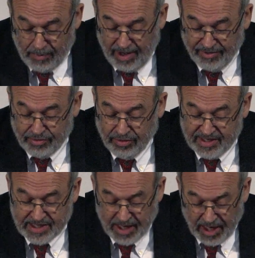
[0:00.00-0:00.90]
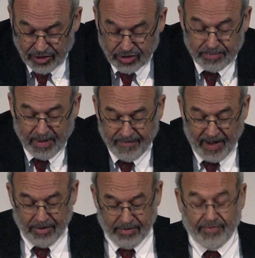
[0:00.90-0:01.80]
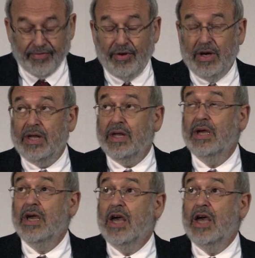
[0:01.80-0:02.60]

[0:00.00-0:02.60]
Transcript: whereas good science should be values-free